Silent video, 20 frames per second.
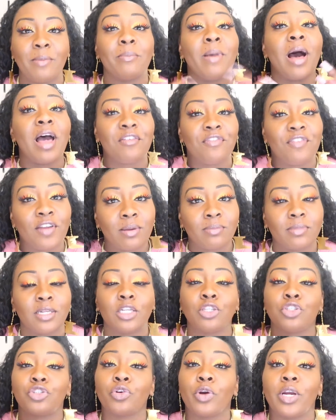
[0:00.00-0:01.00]
My family
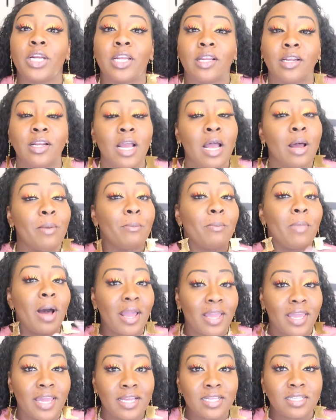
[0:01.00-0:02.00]
enjoyed it.
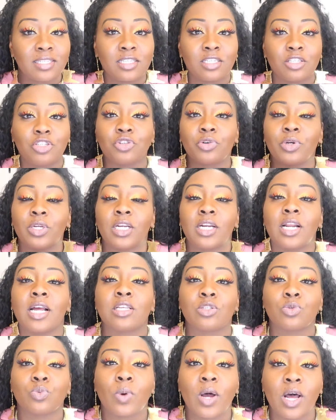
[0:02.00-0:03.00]
My kids enjoyed it
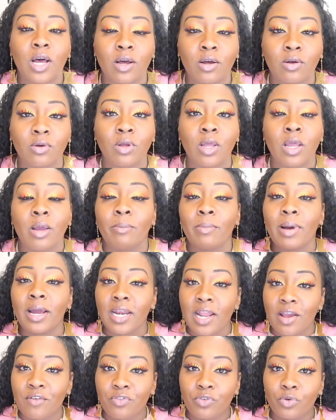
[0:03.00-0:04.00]
as well. My
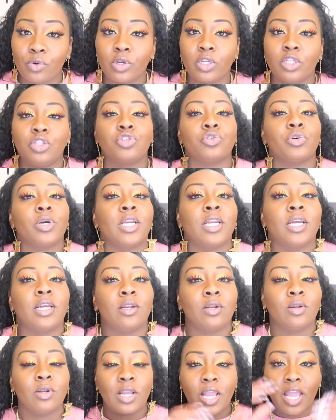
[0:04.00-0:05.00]
nephew enjoyed
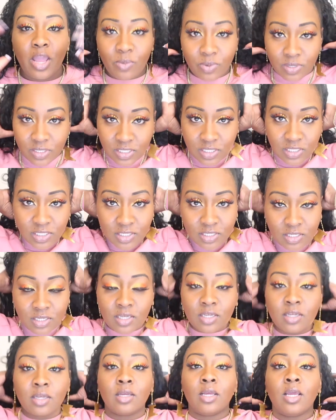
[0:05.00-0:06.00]
it. It
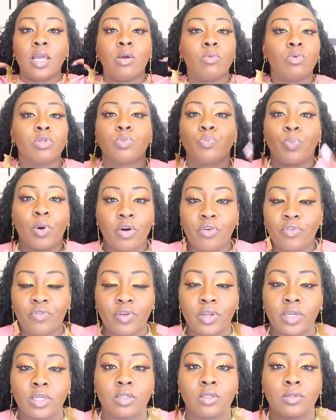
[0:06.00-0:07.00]
was
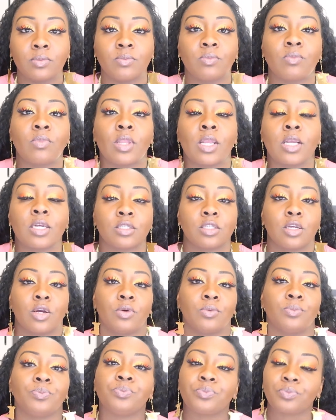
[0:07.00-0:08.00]
perfect.
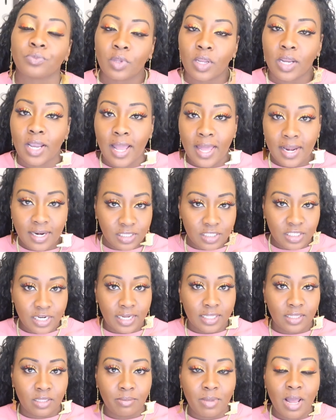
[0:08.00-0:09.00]
So go ahead and
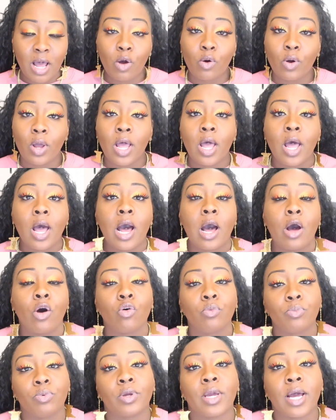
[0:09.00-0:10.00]
check them out. I
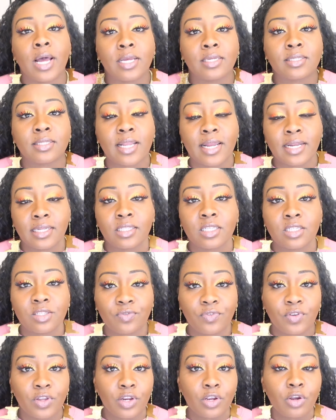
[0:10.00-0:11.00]
hope you guys liked this
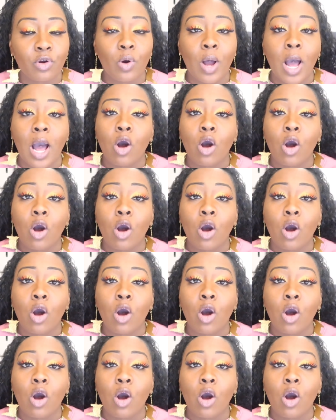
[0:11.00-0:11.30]
video.